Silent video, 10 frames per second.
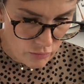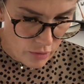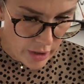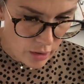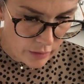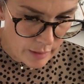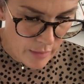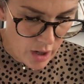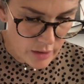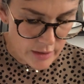right on the
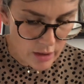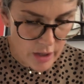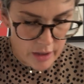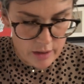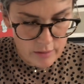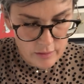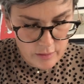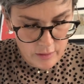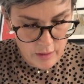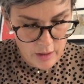marked line.
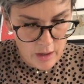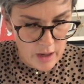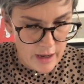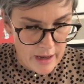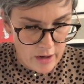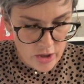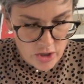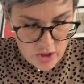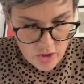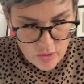I
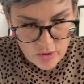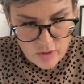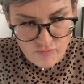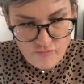just used